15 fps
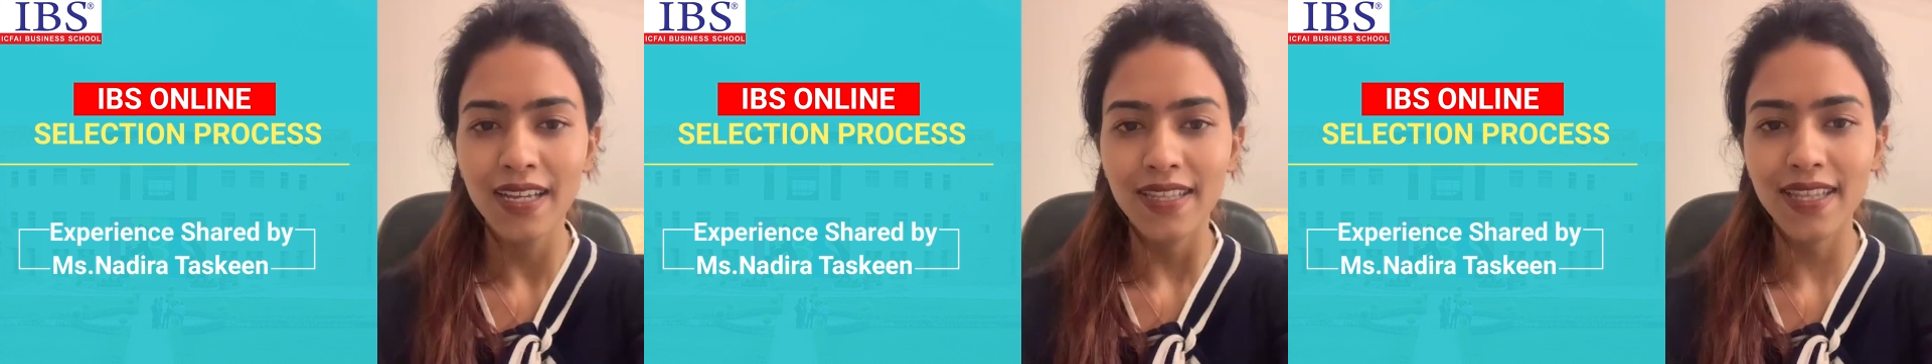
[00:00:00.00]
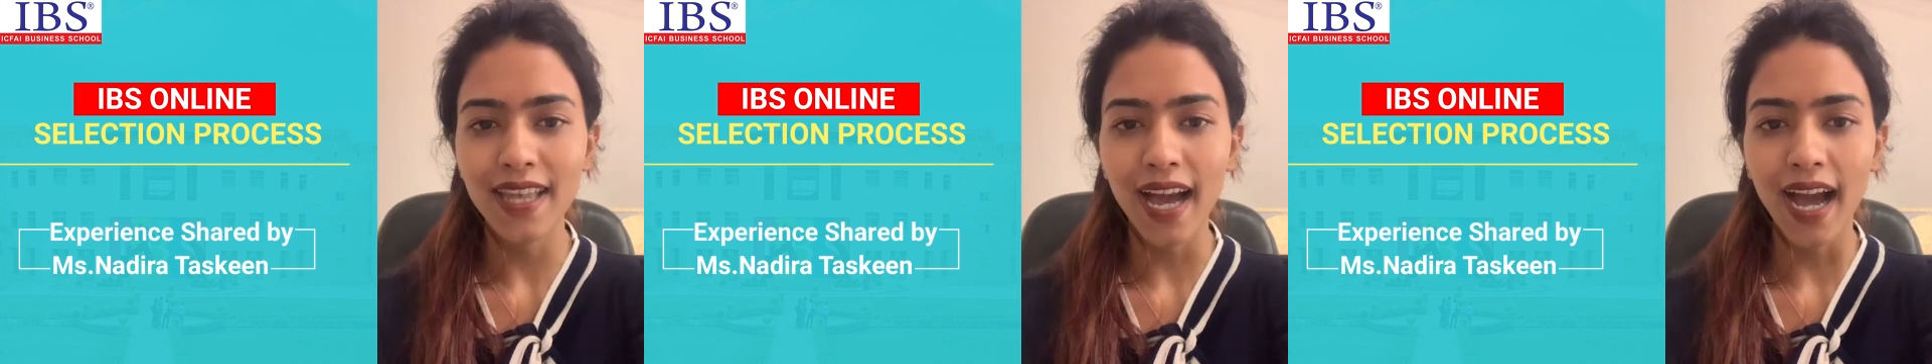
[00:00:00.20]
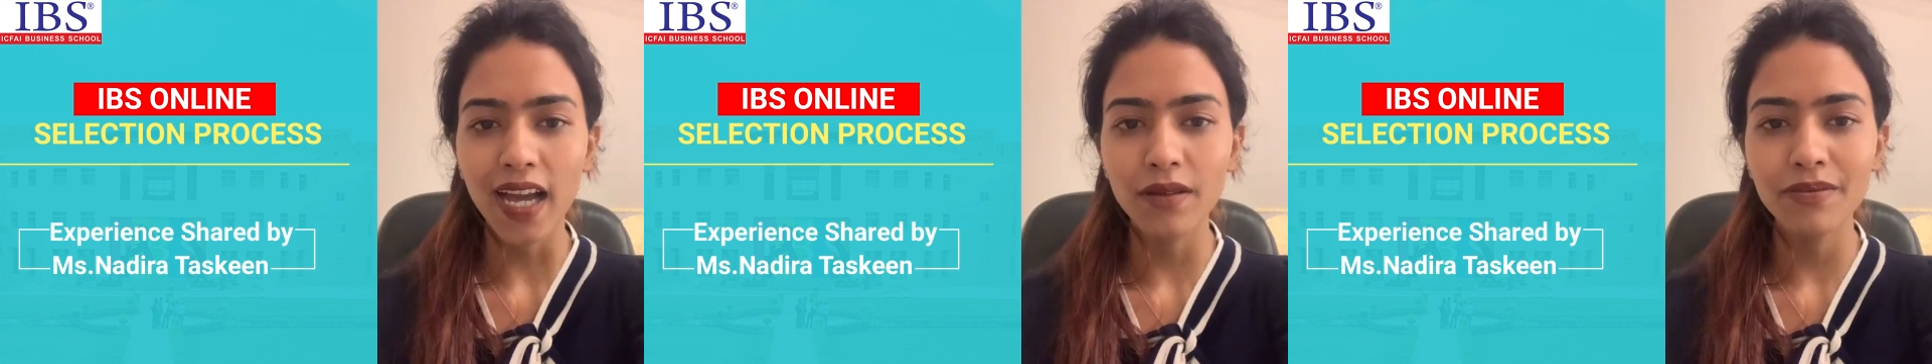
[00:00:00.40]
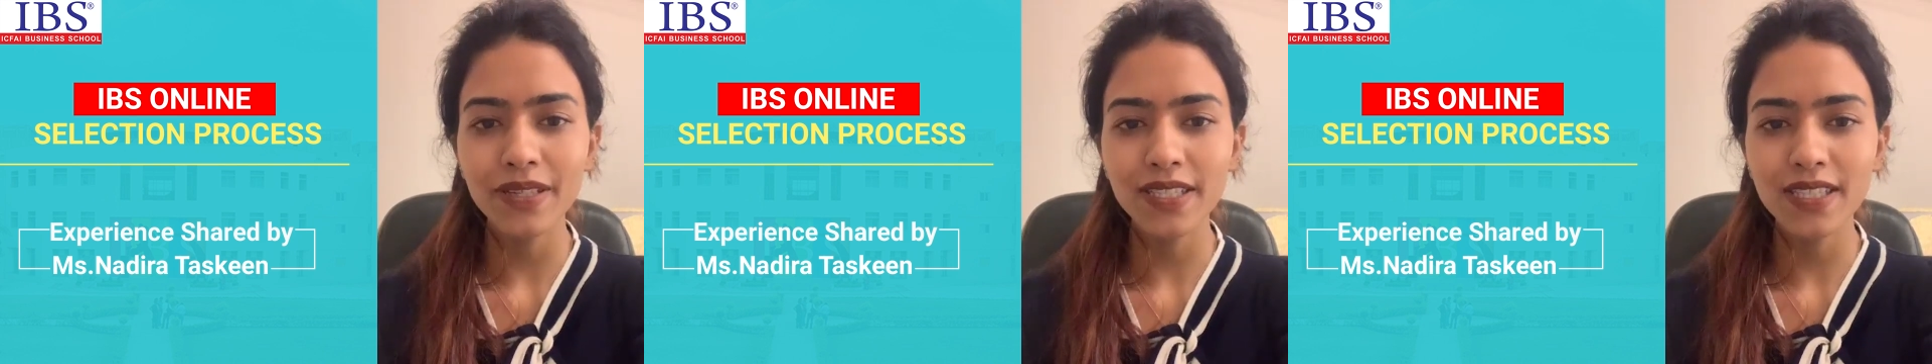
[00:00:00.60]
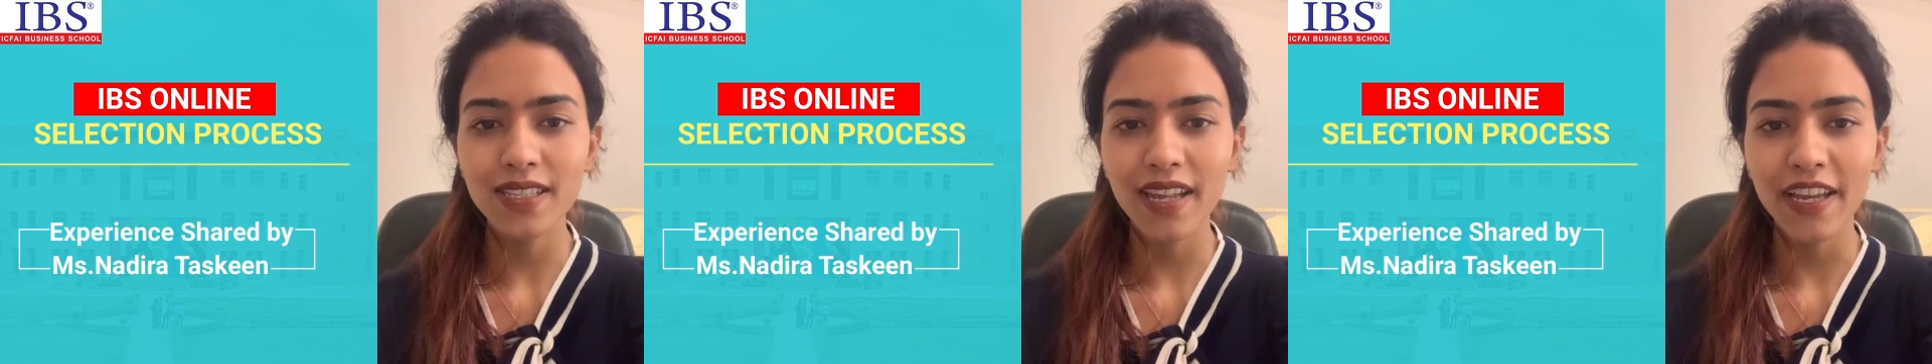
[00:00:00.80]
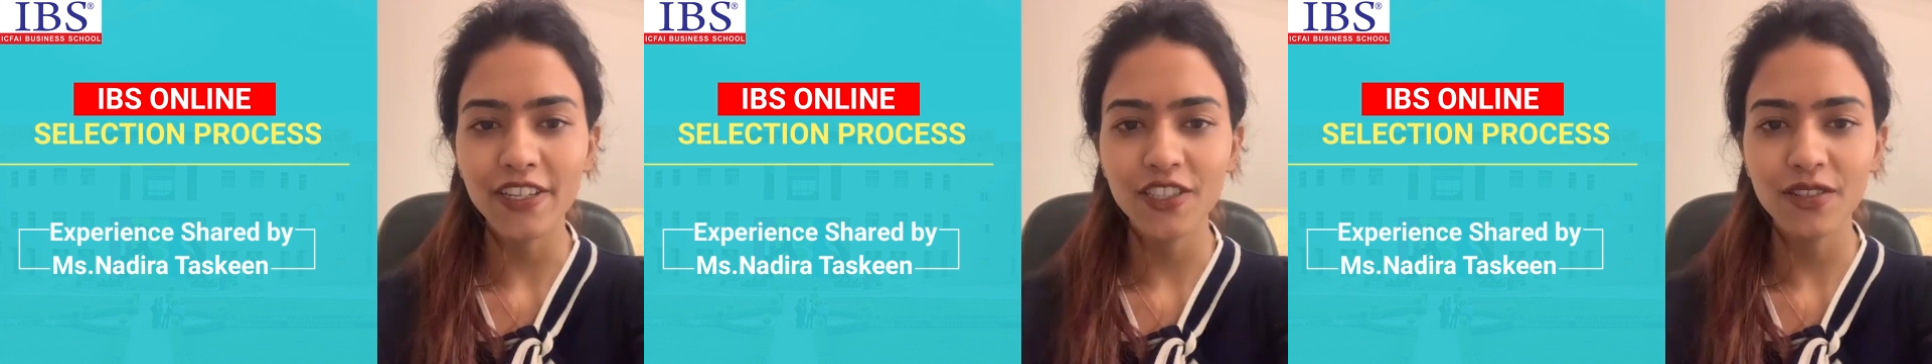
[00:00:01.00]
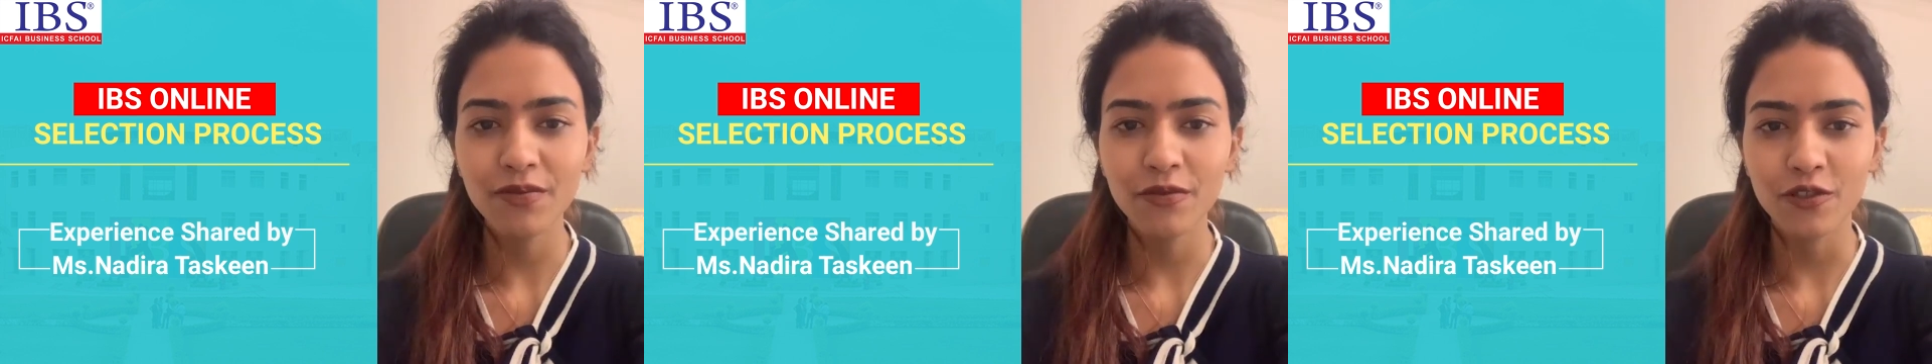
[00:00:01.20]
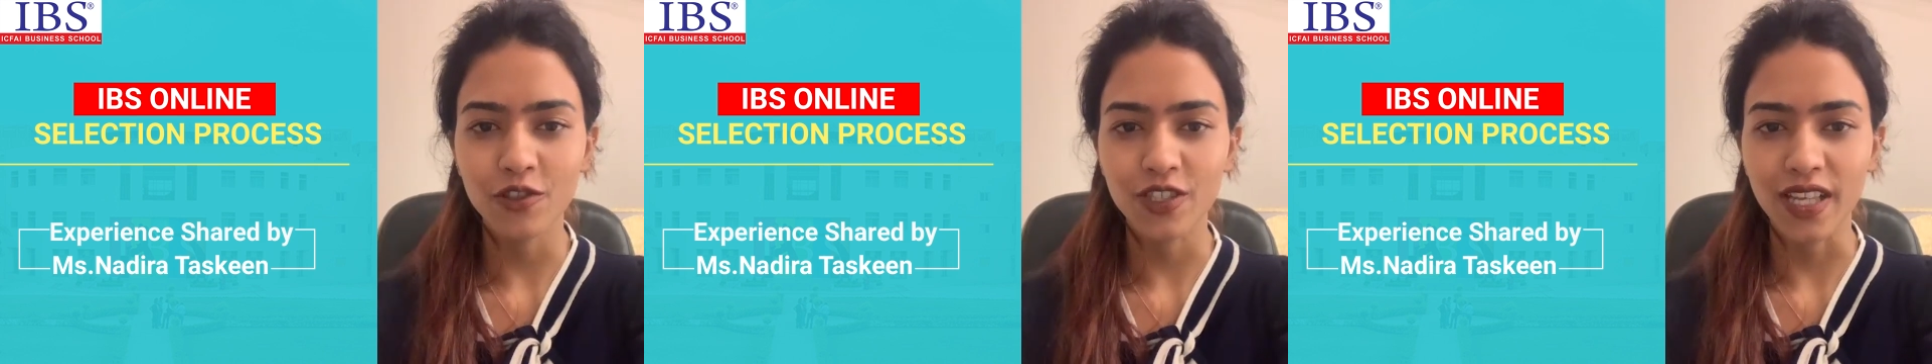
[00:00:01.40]
The IBS selection
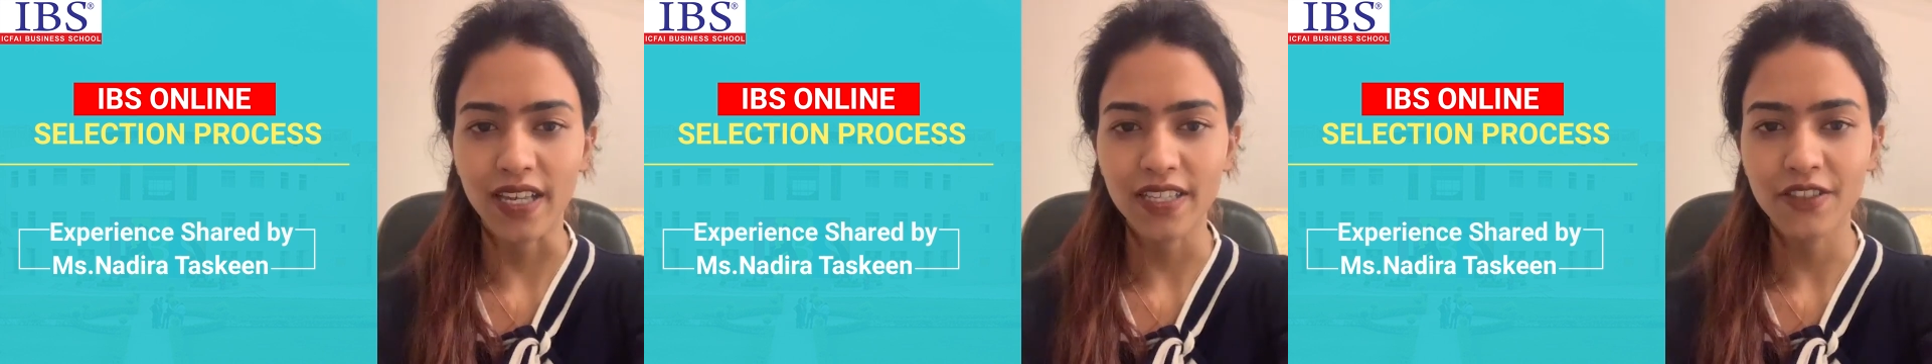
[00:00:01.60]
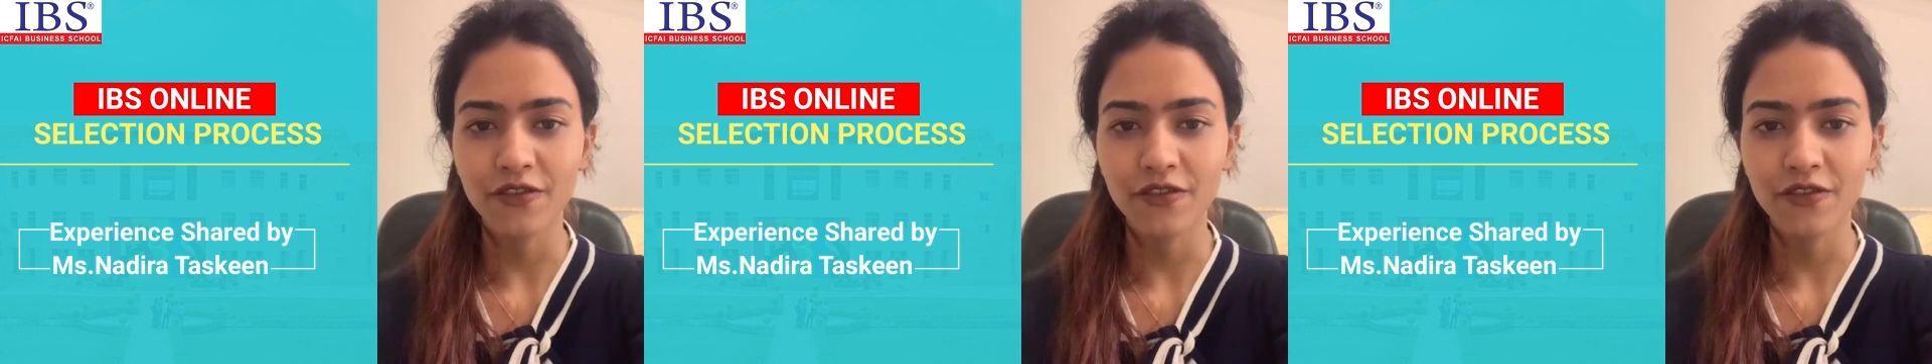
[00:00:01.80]
process